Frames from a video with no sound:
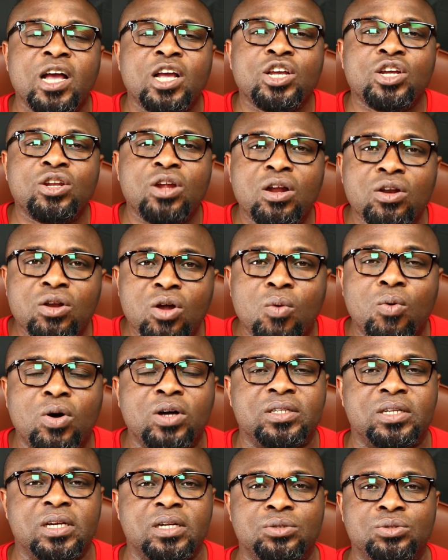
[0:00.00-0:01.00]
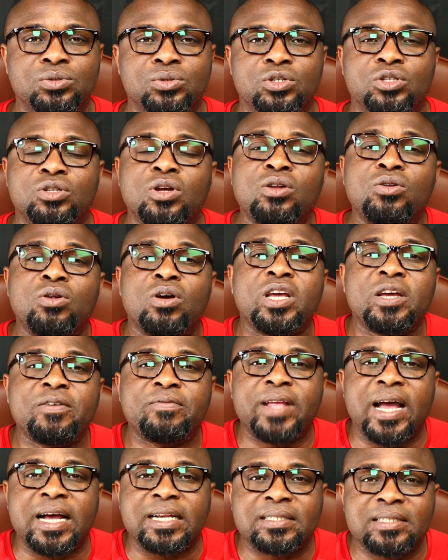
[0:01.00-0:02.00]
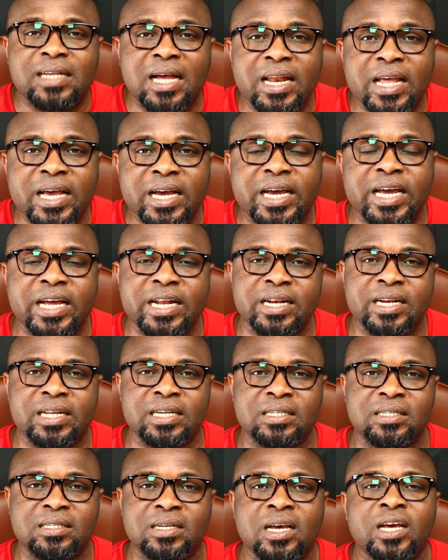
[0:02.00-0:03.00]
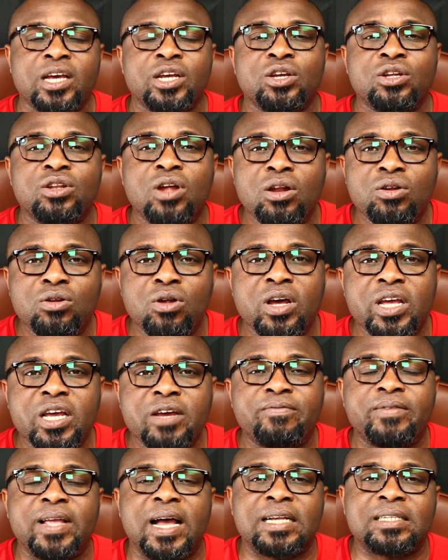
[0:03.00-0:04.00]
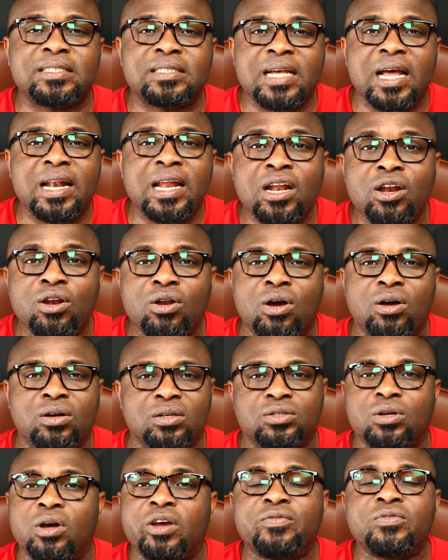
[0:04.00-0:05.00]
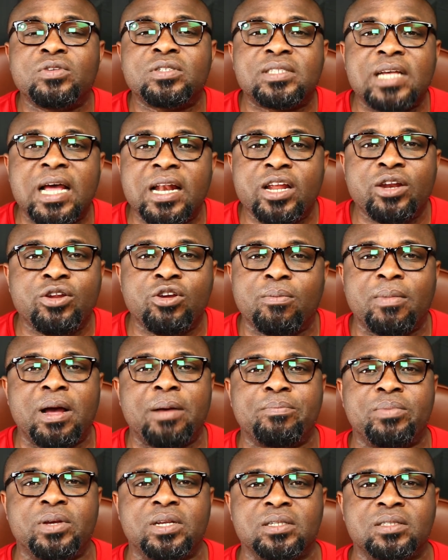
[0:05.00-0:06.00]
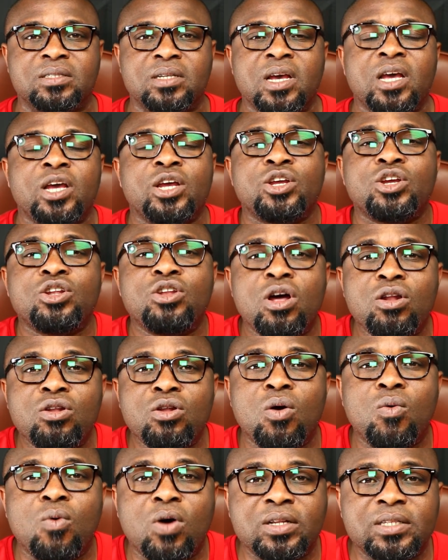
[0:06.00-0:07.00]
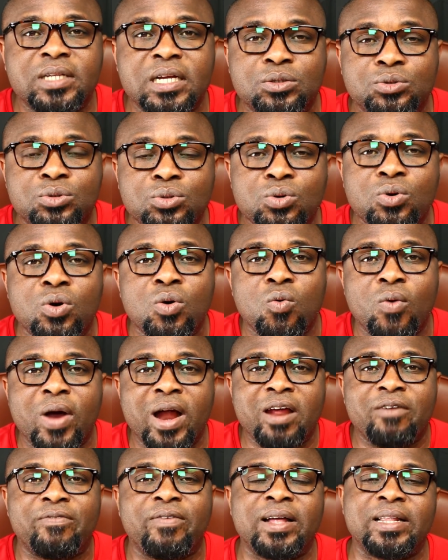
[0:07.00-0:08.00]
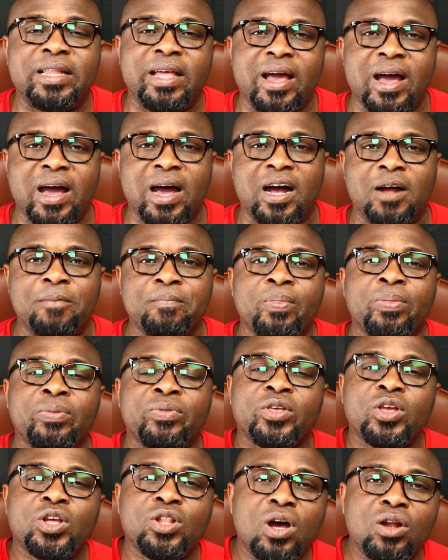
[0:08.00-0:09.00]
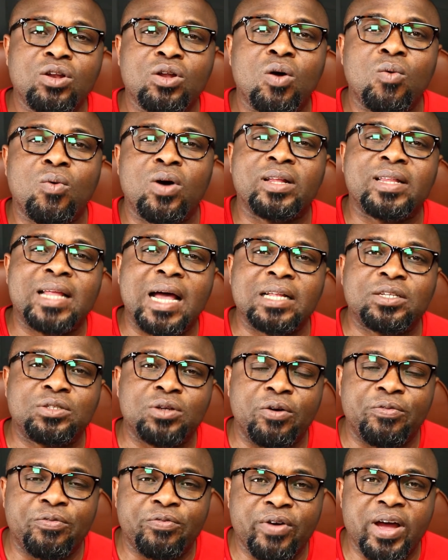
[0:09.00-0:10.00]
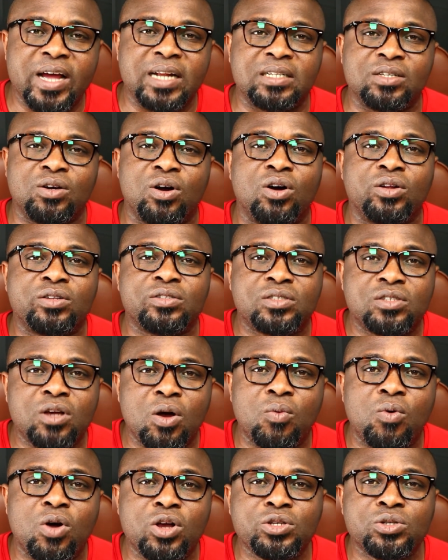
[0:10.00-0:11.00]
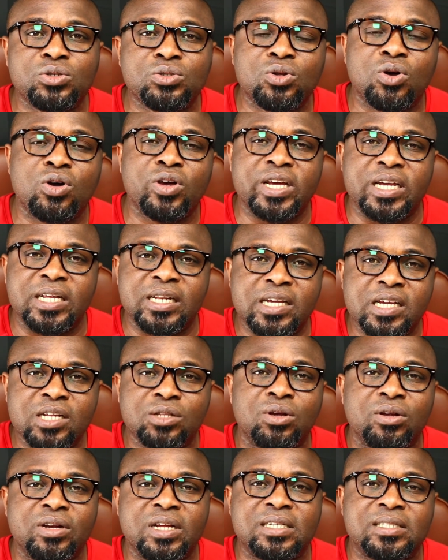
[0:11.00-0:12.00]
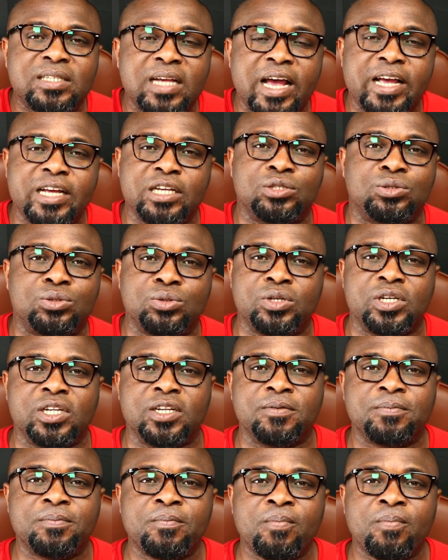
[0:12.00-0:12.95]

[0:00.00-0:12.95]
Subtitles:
You don't know what they do. You don't know if they are selling kidneys. You don't know if they are selling lungs or even selling human beings. You don't know what they do wherever they are. You don't know what that your friend or someone you know in Indonesia is doing.